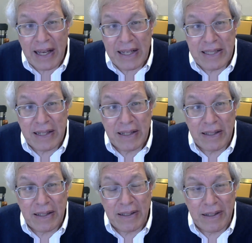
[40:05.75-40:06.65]
I said
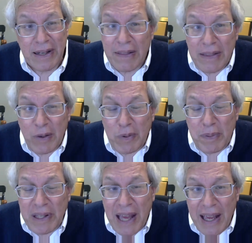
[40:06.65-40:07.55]
nothing would
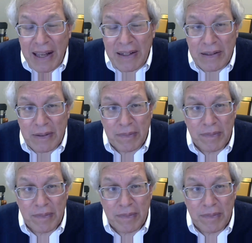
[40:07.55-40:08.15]
be gained.